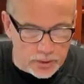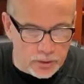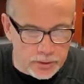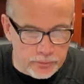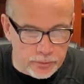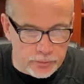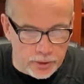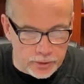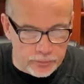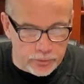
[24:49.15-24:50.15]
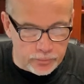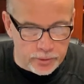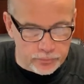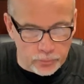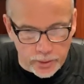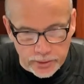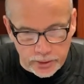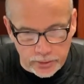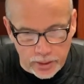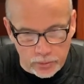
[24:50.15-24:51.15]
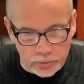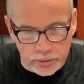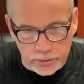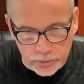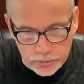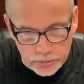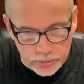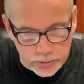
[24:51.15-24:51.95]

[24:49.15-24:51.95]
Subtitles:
I'll give you three different ways I looked at this.